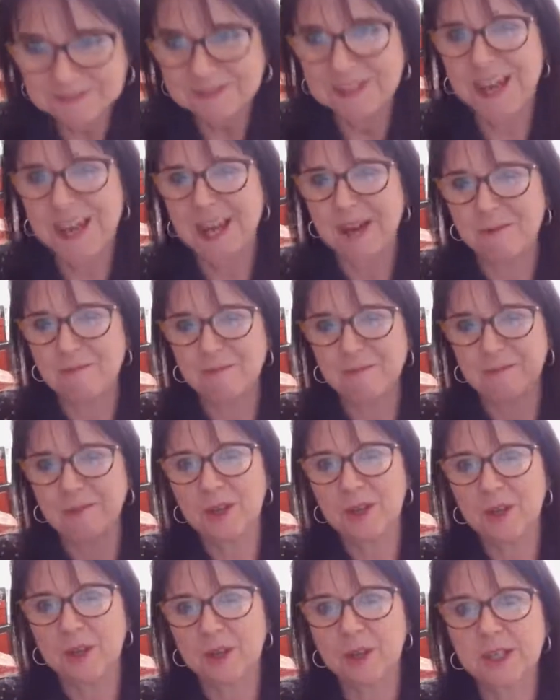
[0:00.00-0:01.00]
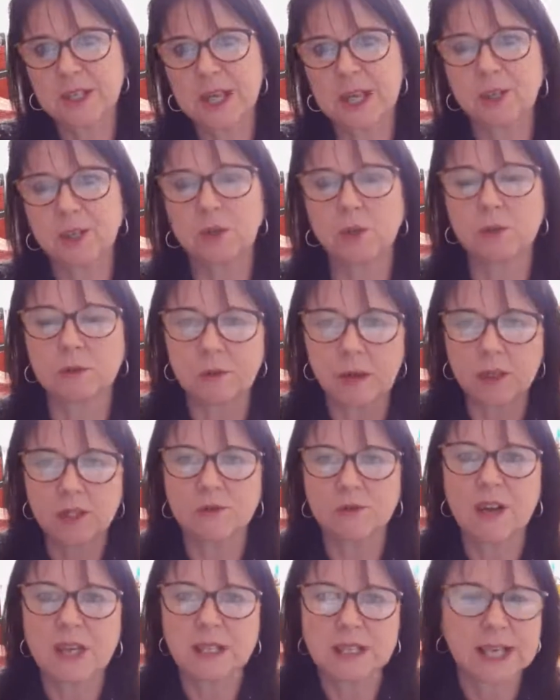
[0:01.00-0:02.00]
The schedule, most of
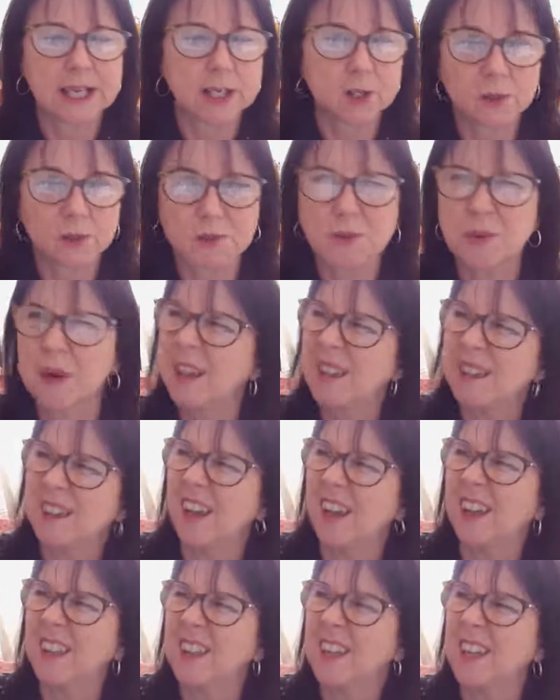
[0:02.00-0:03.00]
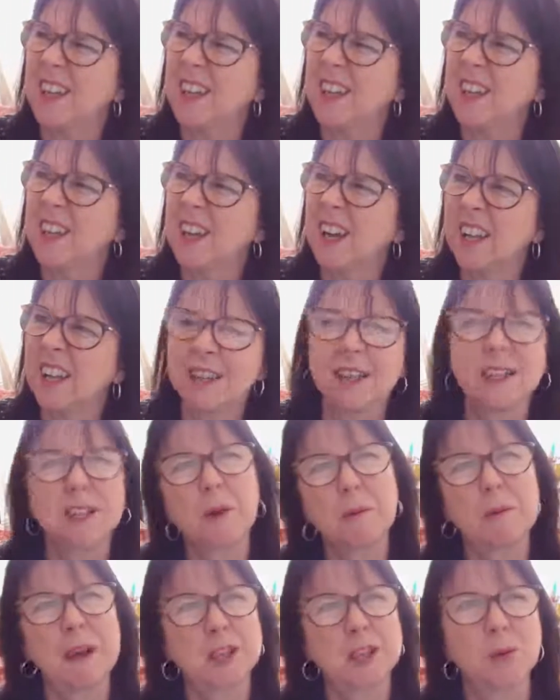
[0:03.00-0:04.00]
our schedules, I think they're
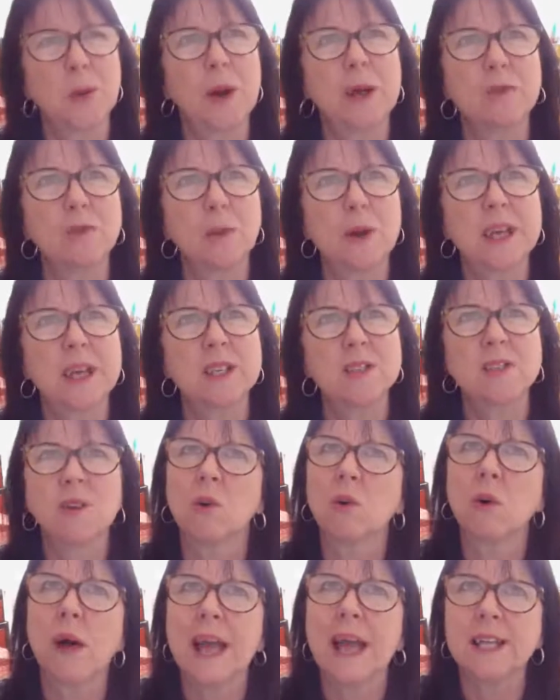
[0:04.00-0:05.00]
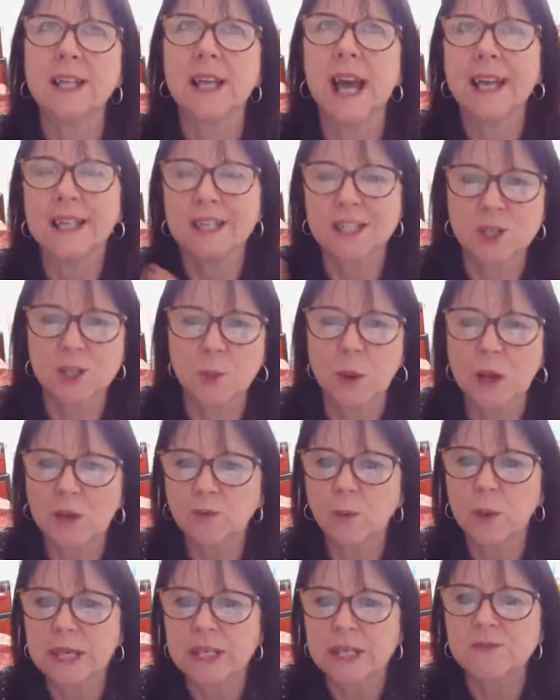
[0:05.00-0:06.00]
about 12 weeks or 8 to 12
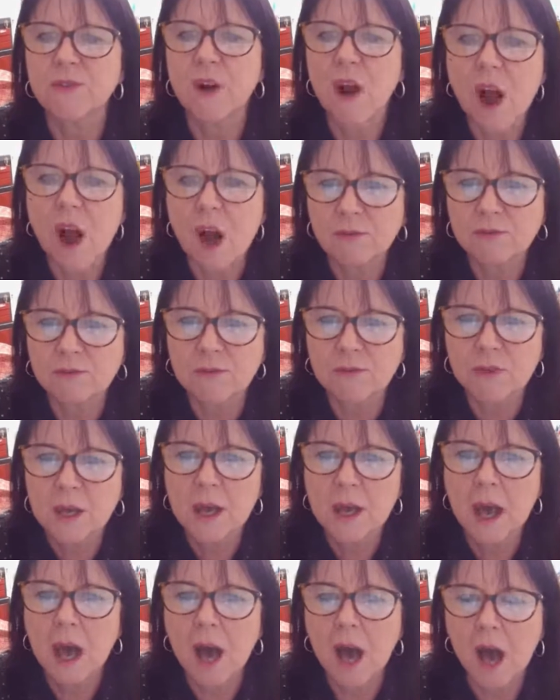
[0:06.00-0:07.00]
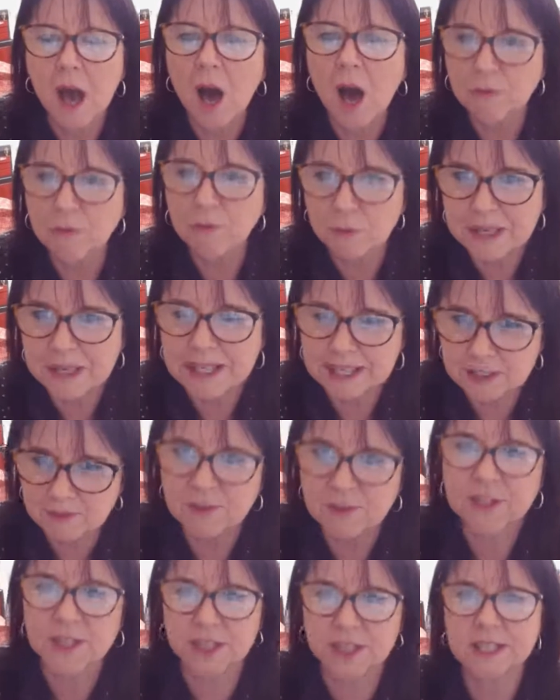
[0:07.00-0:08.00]
weeks for a half a minute. Oof. For
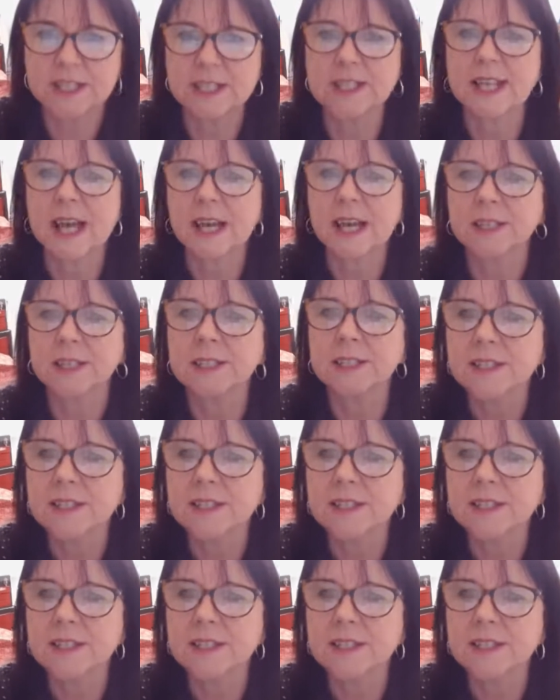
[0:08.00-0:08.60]
30 seconds.